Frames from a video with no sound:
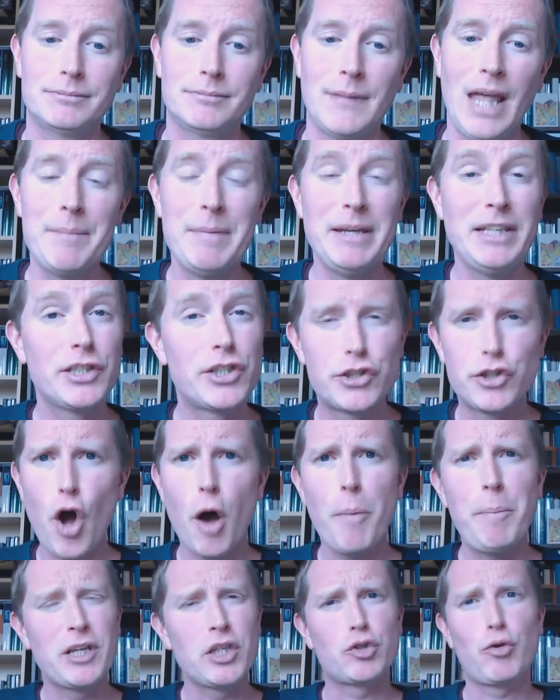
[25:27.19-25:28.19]
It means
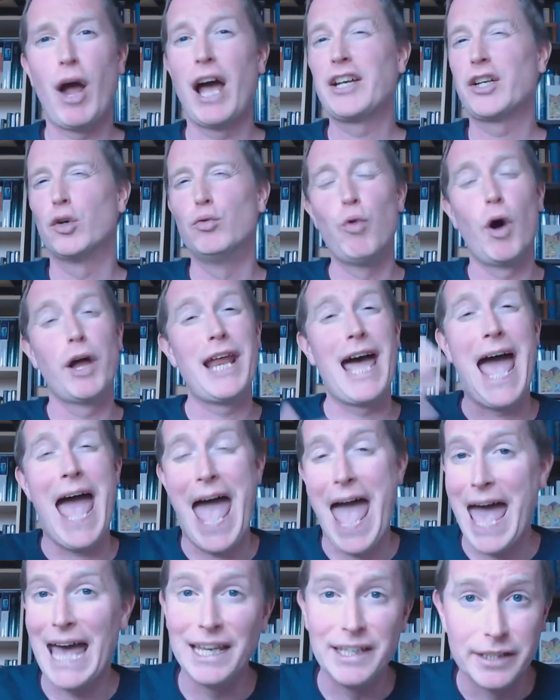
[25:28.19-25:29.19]
stopping trying to run
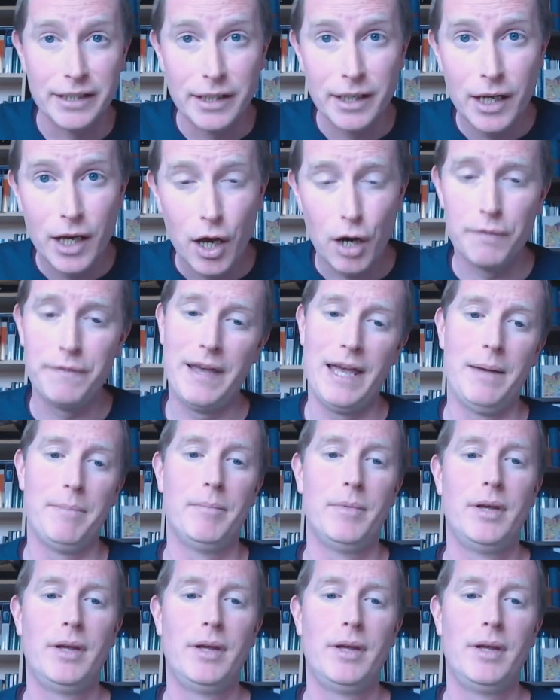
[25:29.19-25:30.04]
ahead of him.